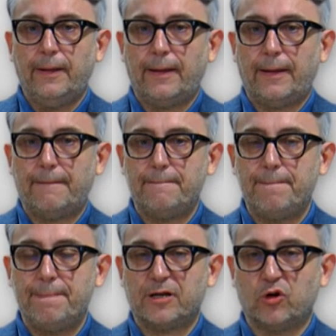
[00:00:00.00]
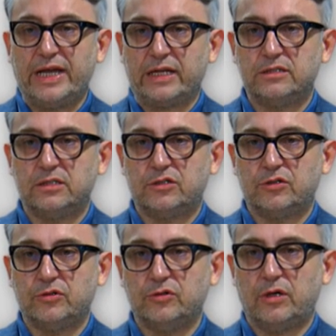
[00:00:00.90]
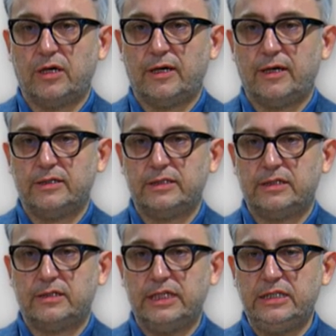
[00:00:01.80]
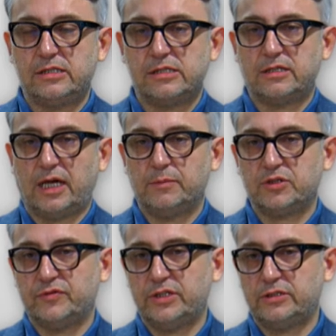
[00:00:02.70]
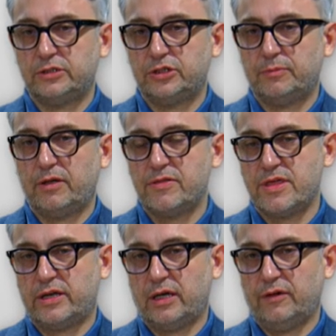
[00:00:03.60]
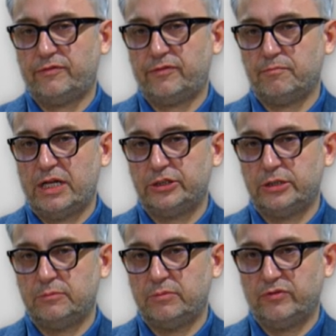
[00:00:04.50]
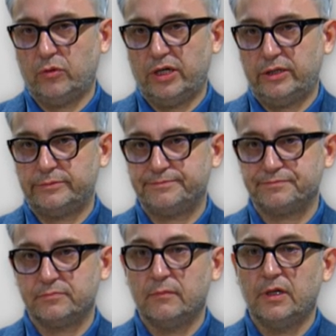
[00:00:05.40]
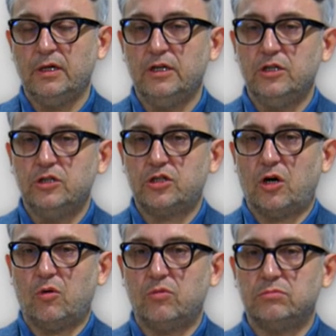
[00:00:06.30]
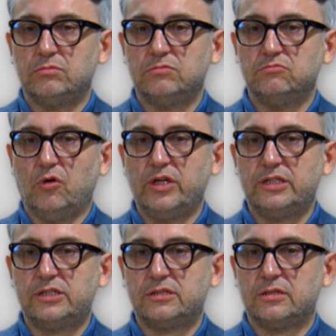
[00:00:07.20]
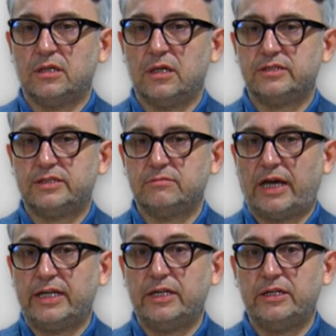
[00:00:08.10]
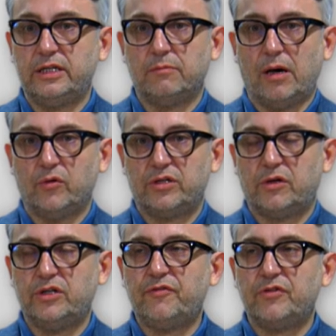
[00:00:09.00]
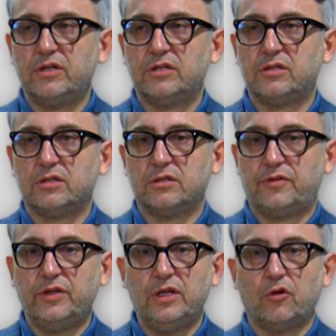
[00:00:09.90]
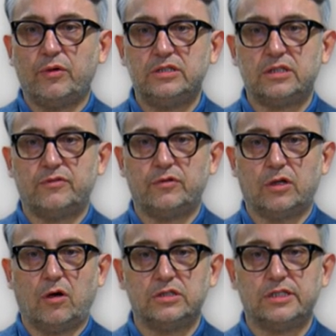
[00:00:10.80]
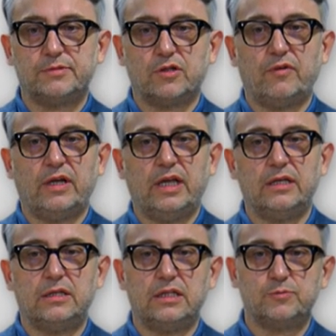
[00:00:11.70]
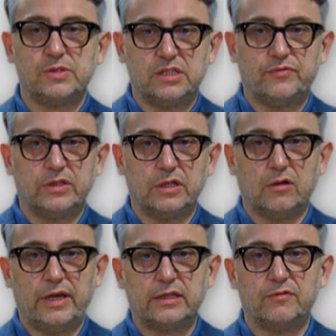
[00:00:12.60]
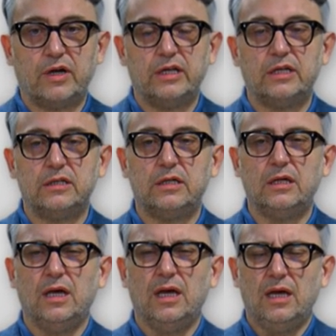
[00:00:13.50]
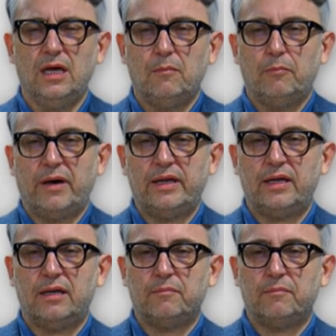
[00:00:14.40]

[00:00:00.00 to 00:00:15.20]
um, connected to uh, these types of citizenship that I've mentioned beforehand. So what is uh, identity about? There are different theories and different concepts of identity, specifically collective identity, but,